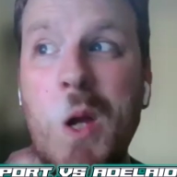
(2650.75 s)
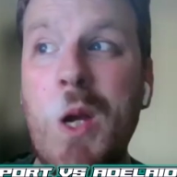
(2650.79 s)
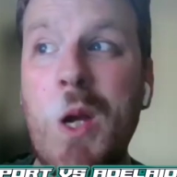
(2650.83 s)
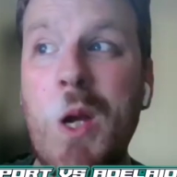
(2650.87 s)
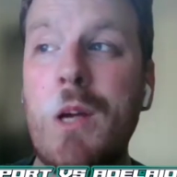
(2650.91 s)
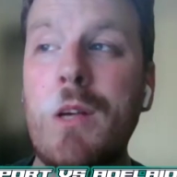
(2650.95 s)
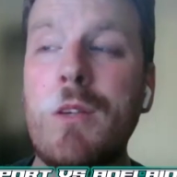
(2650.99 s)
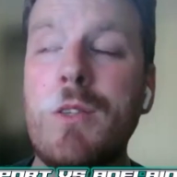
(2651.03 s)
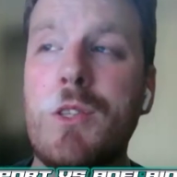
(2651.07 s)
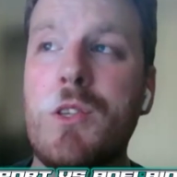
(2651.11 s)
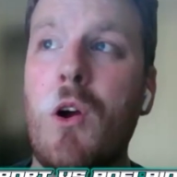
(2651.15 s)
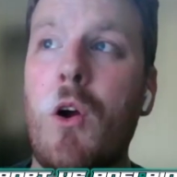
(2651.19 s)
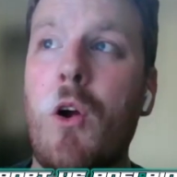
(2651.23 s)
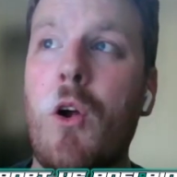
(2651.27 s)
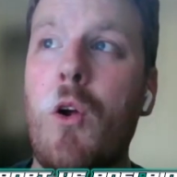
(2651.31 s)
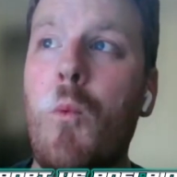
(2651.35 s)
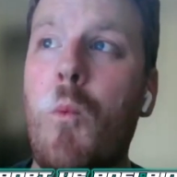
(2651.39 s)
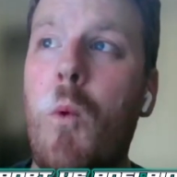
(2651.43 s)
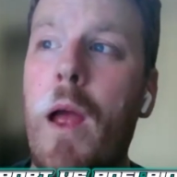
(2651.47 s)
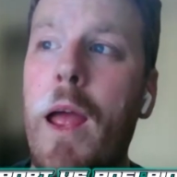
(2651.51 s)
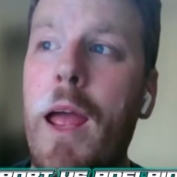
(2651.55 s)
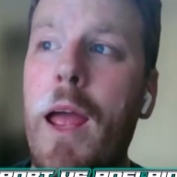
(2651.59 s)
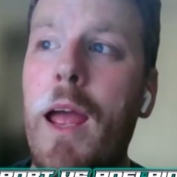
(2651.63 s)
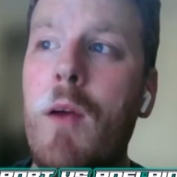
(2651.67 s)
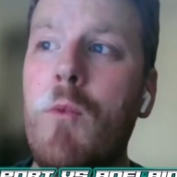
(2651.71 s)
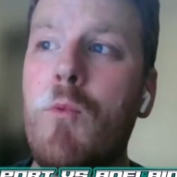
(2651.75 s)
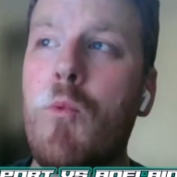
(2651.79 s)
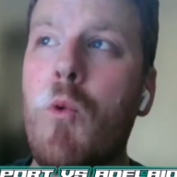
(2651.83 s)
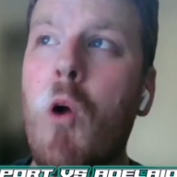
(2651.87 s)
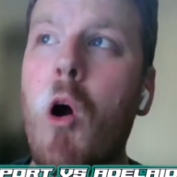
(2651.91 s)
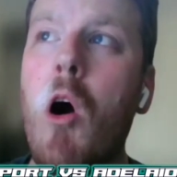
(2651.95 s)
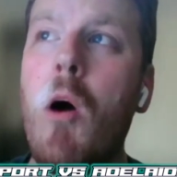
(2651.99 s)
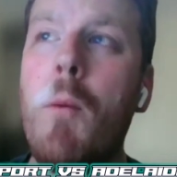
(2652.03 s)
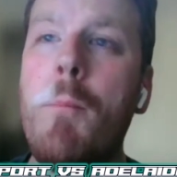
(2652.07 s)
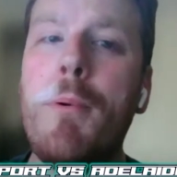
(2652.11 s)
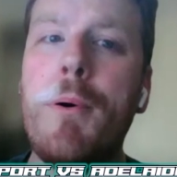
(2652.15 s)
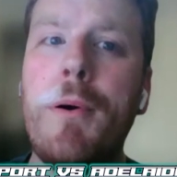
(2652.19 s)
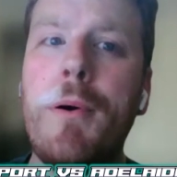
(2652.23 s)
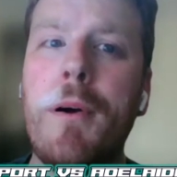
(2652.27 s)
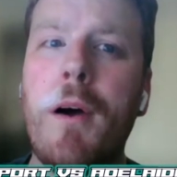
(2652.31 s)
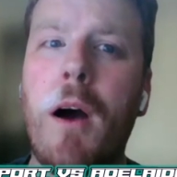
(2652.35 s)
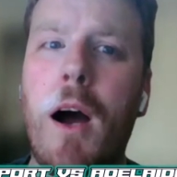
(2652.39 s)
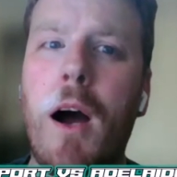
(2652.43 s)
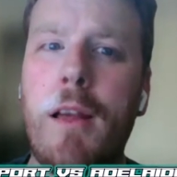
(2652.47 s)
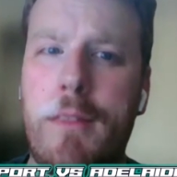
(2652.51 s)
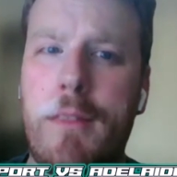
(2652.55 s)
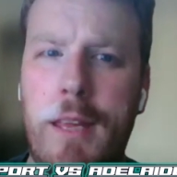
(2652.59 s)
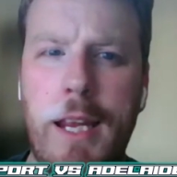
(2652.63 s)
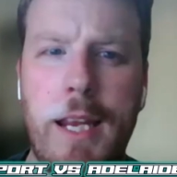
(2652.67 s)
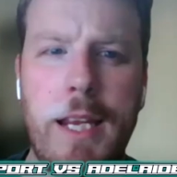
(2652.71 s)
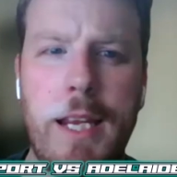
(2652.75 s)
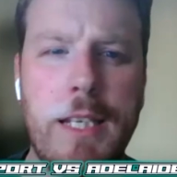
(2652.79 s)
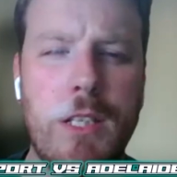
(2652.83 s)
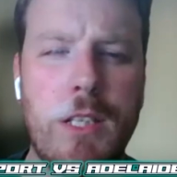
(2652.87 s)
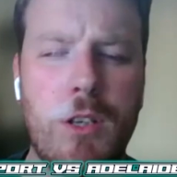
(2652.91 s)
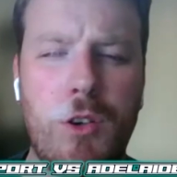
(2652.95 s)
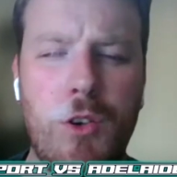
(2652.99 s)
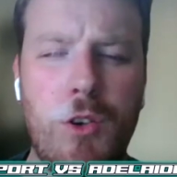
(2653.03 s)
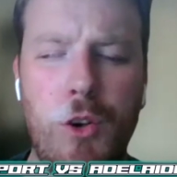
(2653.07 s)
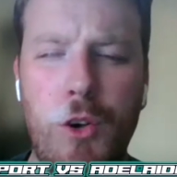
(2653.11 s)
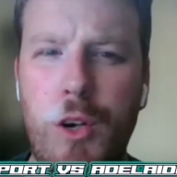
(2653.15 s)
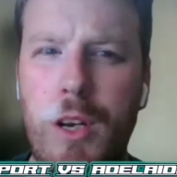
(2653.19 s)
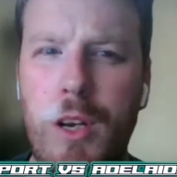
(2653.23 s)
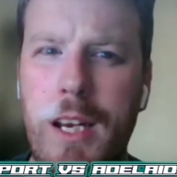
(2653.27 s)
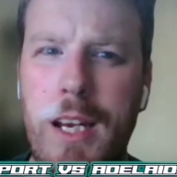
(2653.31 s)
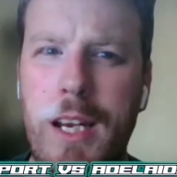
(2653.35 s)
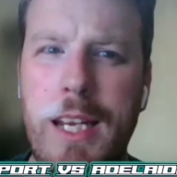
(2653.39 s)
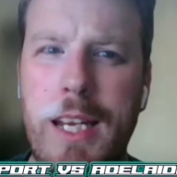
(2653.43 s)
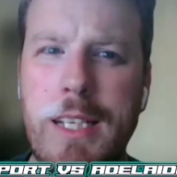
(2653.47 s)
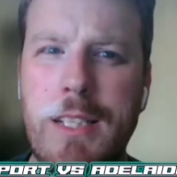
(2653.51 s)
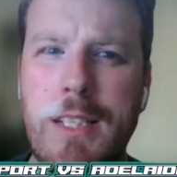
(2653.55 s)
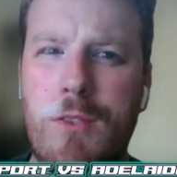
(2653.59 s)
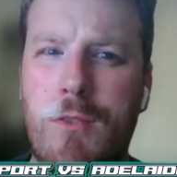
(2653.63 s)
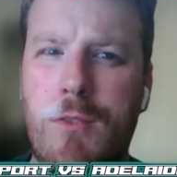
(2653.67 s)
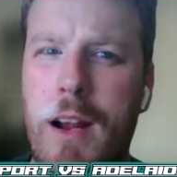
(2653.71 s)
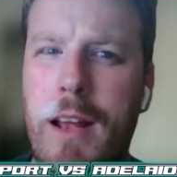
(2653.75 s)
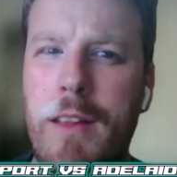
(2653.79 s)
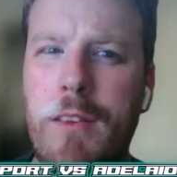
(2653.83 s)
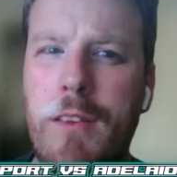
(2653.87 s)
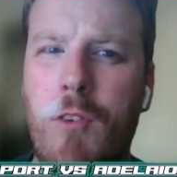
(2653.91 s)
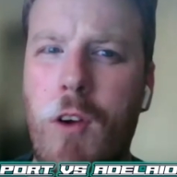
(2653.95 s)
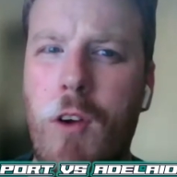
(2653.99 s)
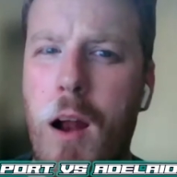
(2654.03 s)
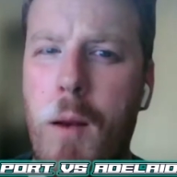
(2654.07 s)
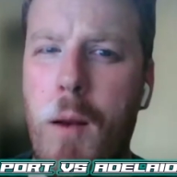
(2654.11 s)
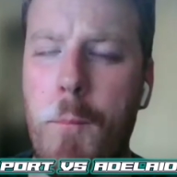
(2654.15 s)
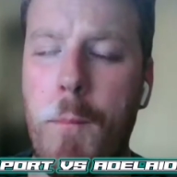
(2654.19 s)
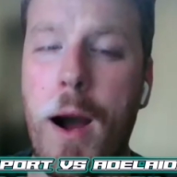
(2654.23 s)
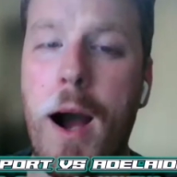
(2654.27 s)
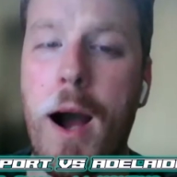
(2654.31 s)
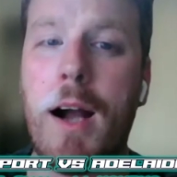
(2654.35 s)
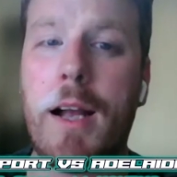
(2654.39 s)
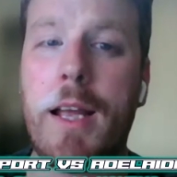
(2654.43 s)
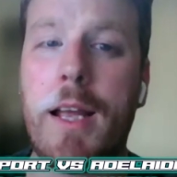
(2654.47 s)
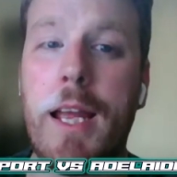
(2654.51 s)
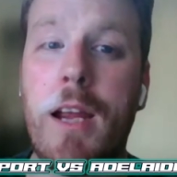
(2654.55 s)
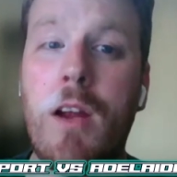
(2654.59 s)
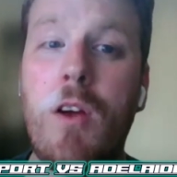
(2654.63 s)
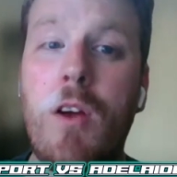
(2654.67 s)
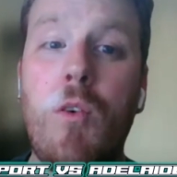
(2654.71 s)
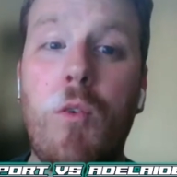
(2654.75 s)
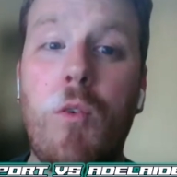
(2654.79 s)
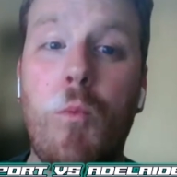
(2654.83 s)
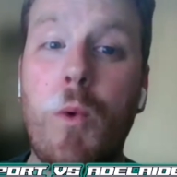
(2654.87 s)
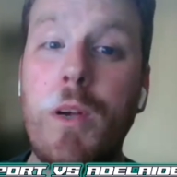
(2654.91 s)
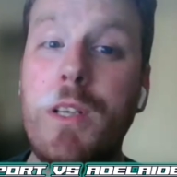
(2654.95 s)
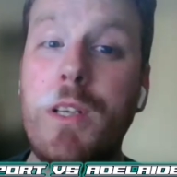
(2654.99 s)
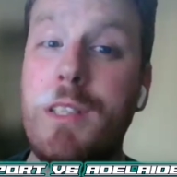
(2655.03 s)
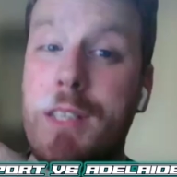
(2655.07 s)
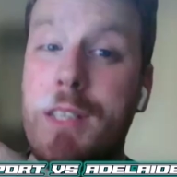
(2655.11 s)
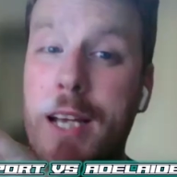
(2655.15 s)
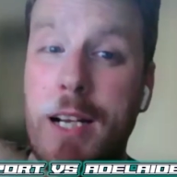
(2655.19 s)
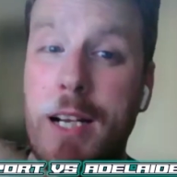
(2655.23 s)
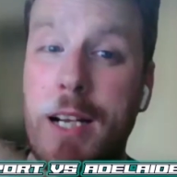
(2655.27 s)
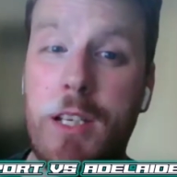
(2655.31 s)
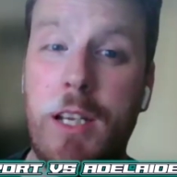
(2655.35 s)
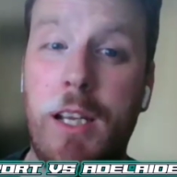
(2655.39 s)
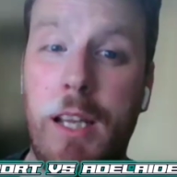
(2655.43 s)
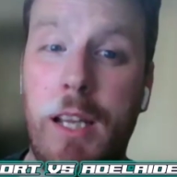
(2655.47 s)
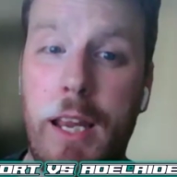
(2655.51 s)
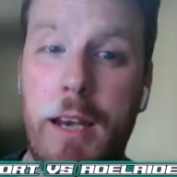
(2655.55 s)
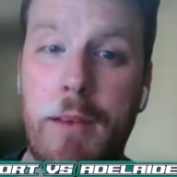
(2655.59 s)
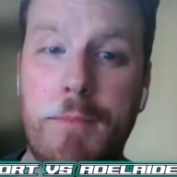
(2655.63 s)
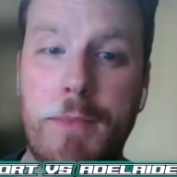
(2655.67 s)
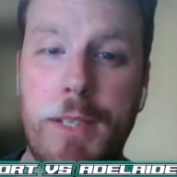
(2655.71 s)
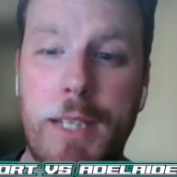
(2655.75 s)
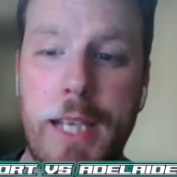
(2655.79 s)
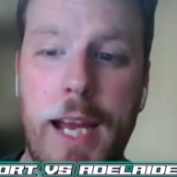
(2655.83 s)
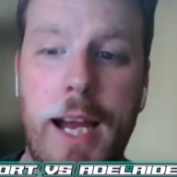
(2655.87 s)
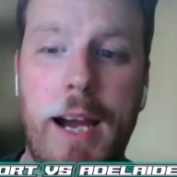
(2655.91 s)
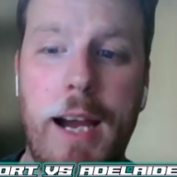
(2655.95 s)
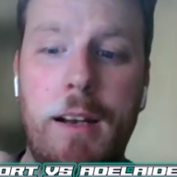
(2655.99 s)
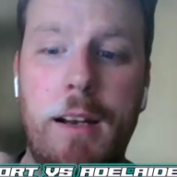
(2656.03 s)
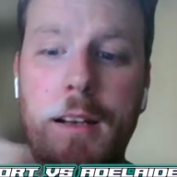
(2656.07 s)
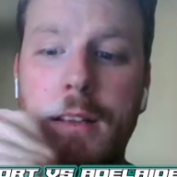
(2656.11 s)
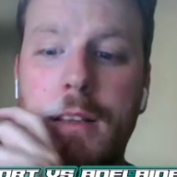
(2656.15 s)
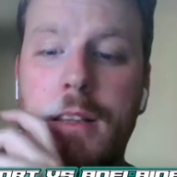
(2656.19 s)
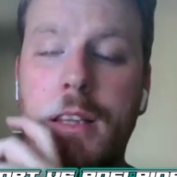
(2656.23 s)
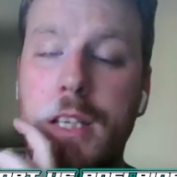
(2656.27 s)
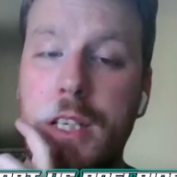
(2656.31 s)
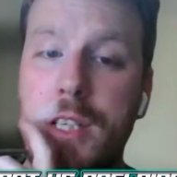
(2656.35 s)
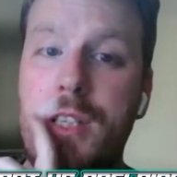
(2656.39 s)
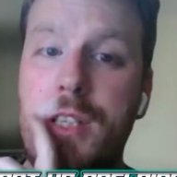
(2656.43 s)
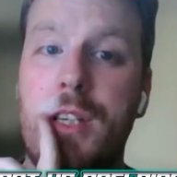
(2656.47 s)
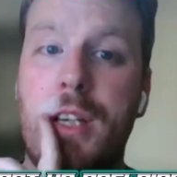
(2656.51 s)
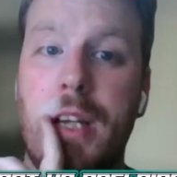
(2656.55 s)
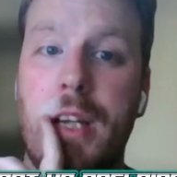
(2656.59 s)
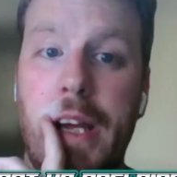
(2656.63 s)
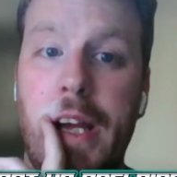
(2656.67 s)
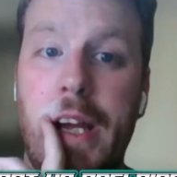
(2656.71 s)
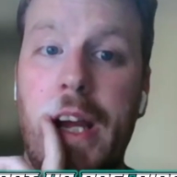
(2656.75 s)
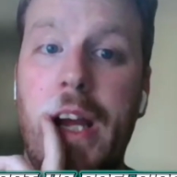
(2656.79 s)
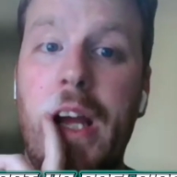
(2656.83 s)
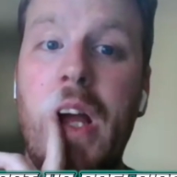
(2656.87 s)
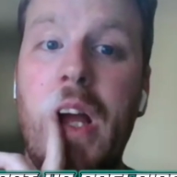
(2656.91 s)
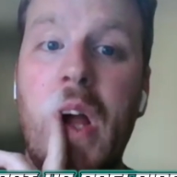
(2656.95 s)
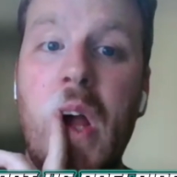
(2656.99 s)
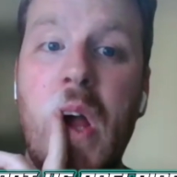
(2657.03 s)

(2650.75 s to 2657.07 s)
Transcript: So where Rob, I think, is good in his around the ground marking, which has actually let him down this year.